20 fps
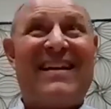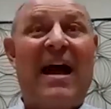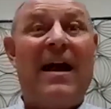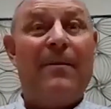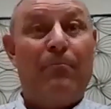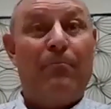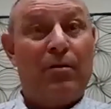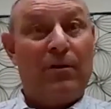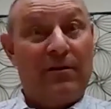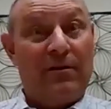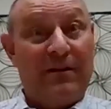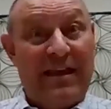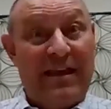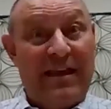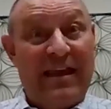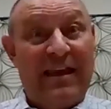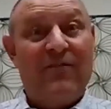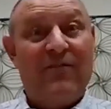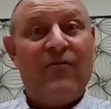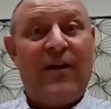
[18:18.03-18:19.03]
I
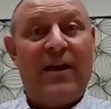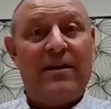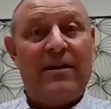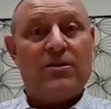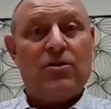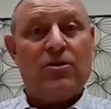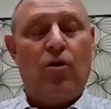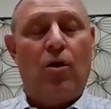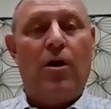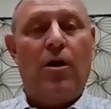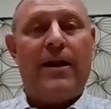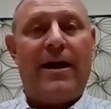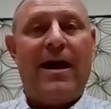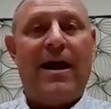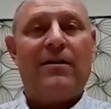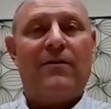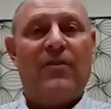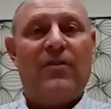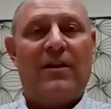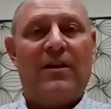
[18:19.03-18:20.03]
believe, has gone
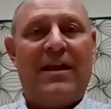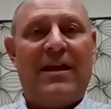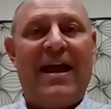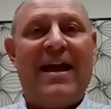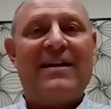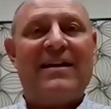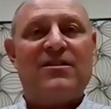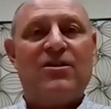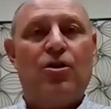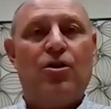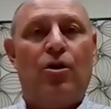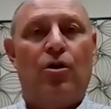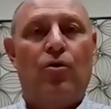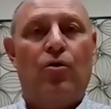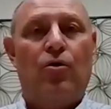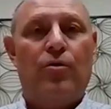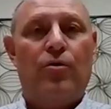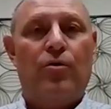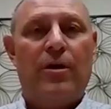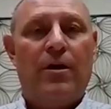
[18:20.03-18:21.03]
out of the tax
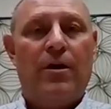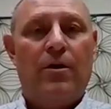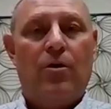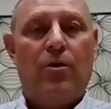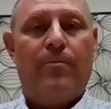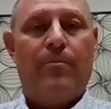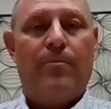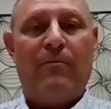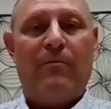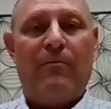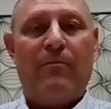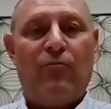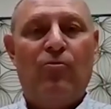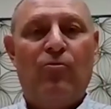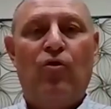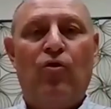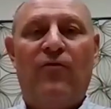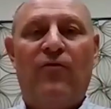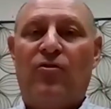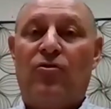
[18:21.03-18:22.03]
code or been
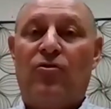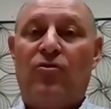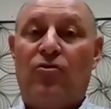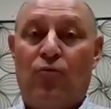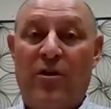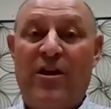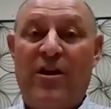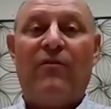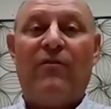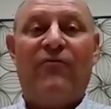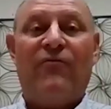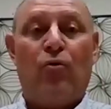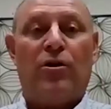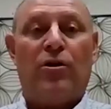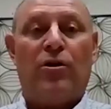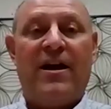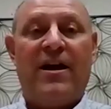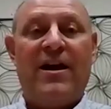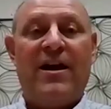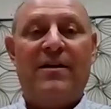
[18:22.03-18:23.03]
removed 3 or
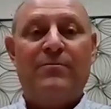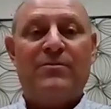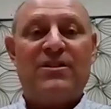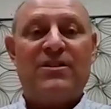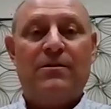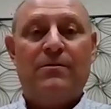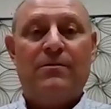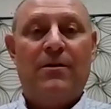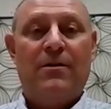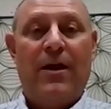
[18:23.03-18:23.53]
4 times,